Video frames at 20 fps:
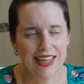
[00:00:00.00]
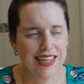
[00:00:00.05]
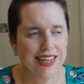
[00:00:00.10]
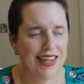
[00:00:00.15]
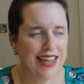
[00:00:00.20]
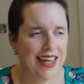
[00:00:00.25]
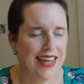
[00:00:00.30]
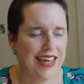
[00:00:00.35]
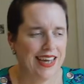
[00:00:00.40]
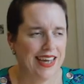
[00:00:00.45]

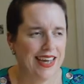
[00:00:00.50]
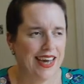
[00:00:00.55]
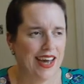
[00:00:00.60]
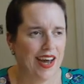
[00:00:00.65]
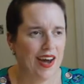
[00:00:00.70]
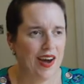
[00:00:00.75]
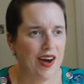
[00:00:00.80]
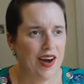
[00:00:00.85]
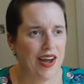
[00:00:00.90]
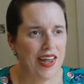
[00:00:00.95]
Like
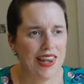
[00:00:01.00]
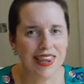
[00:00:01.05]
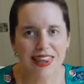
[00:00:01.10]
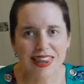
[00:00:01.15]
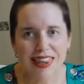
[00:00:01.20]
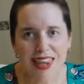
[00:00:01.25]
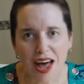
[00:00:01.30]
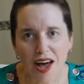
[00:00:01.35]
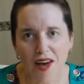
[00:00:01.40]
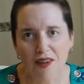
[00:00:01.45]
I
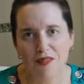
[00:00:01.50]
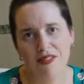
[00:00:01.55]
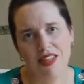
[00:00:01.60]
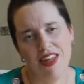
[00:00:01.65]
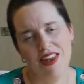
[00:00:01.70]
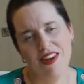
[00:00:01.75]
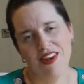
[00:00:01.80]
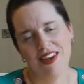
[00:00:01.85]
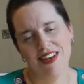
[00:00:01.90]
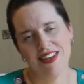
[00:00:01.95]
love
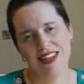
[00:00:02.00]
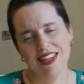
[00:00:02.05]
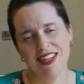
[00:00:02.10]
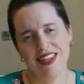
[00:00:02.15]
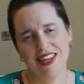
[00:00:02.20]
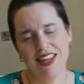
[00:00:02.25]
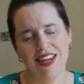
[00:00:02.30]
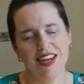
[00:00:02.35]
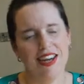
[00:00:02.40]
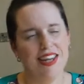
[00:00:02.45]
that idea.
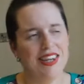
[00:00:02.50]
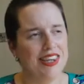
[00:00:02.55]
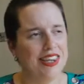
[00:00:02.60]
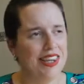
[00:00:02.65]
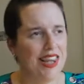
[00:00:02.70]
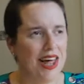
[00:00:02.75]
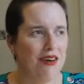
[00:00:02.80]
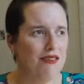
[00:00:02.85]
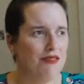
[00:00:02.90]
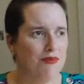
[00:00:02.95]
Like I
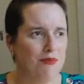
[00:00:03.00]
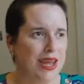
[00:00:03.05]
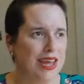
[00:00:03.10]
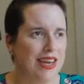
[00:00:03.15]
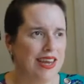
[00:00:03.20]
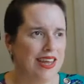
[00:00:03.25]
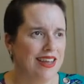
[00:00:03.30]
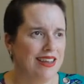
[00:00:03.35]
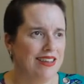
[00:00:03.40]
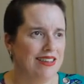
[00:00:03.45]
love
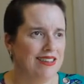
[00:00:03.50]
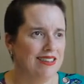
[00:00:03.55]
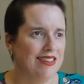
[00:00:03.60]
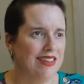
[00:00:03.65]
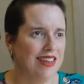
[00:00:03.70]
beanies.